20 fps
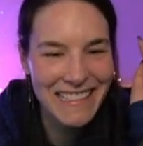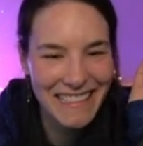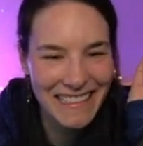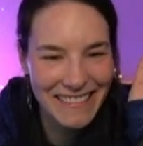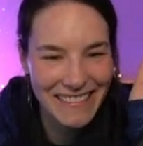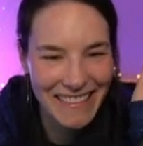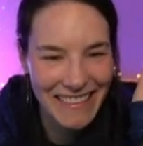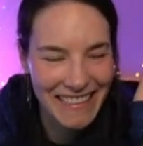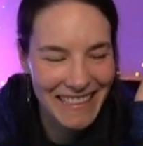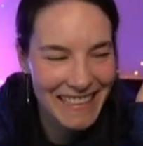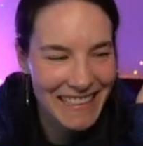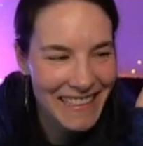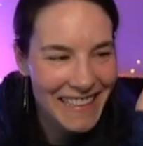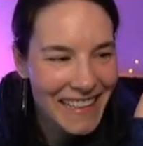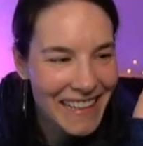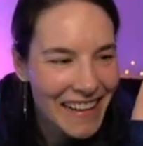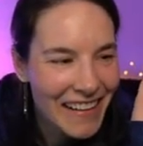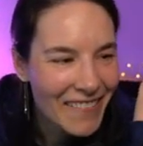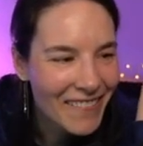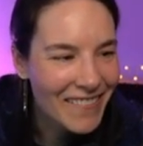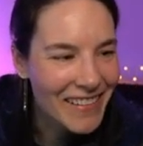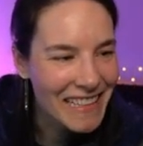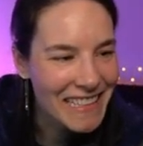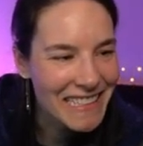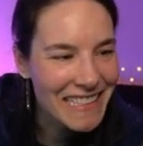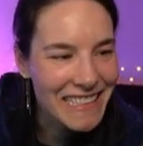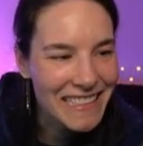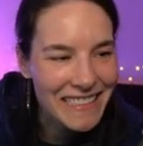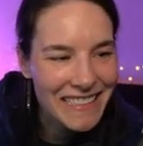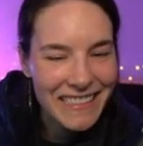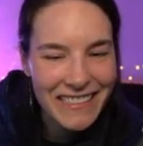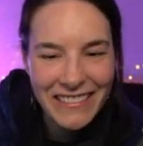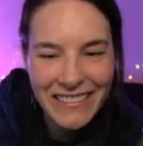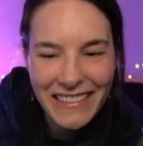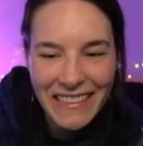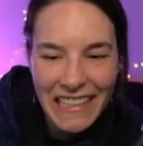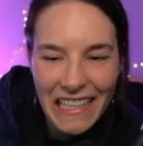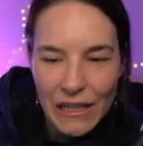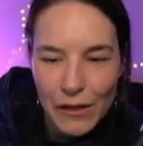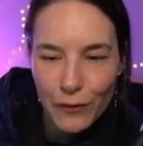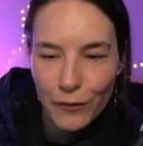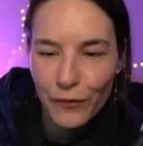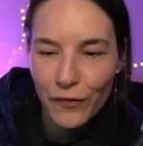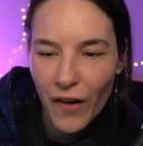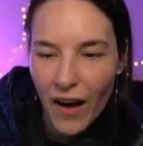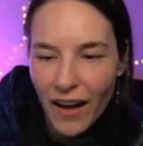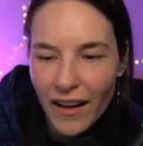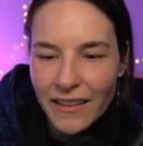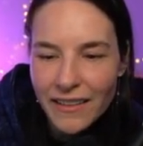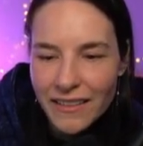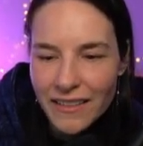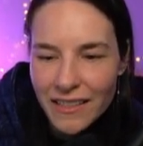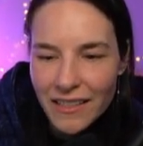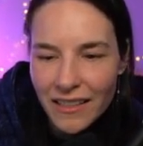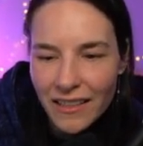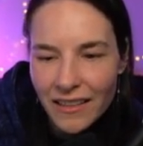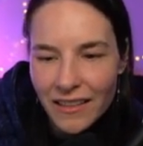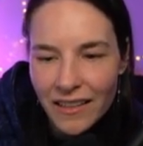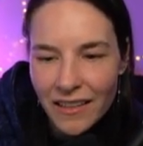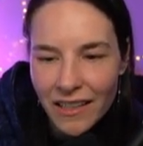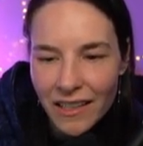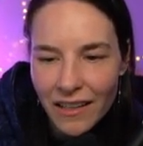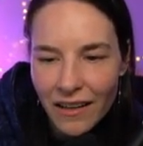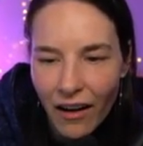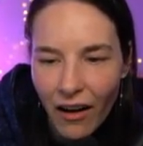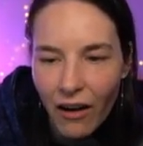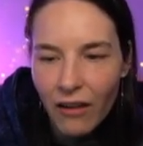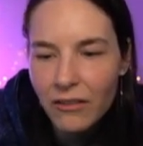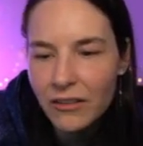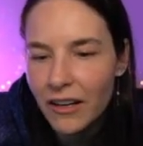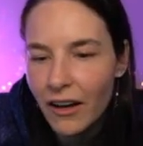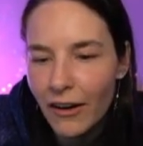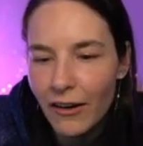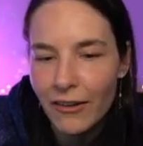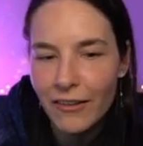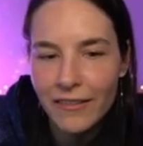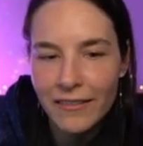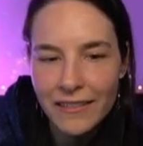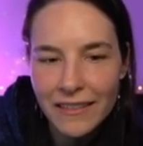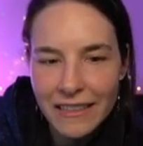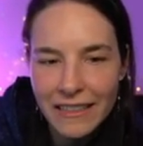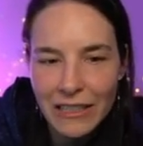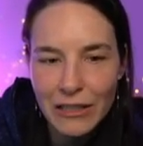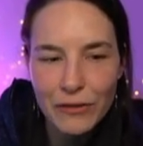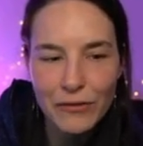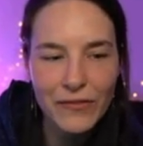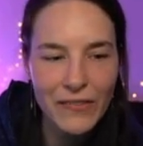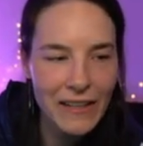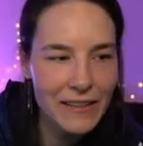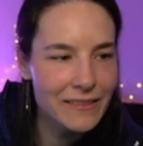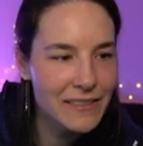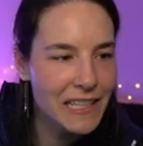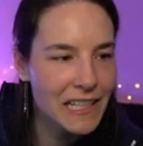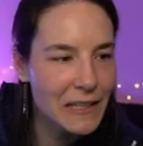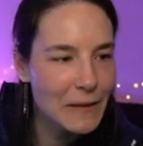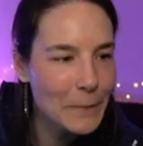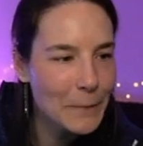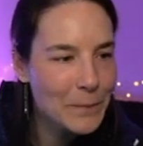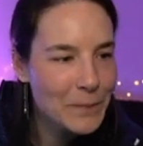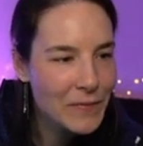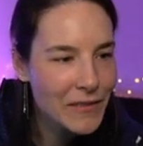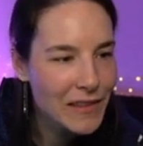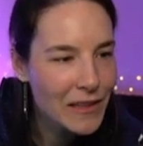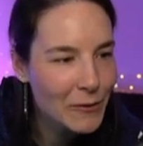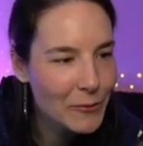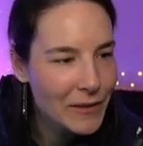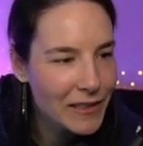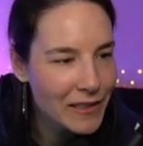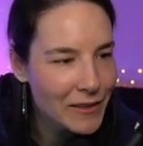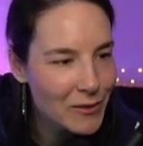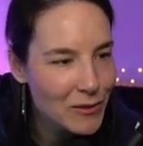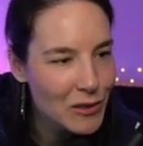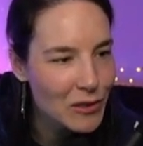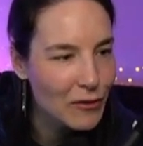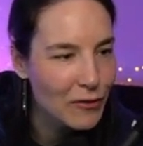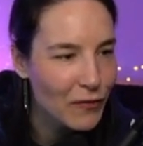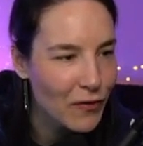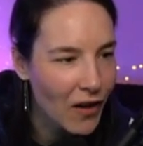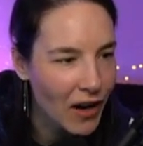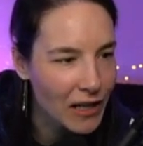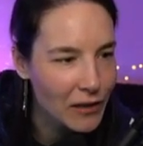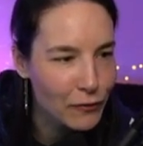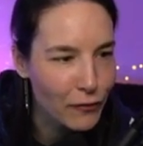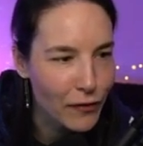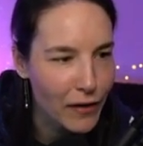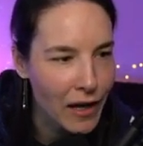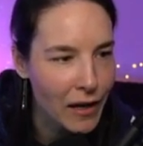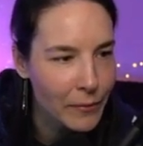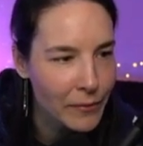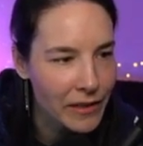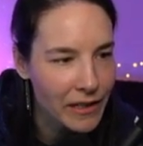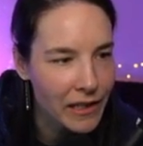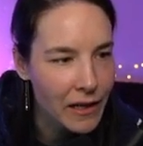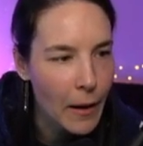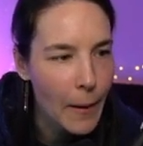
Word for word: doing? What is this? You're looking at the font? Oh no, you found out that we use the font family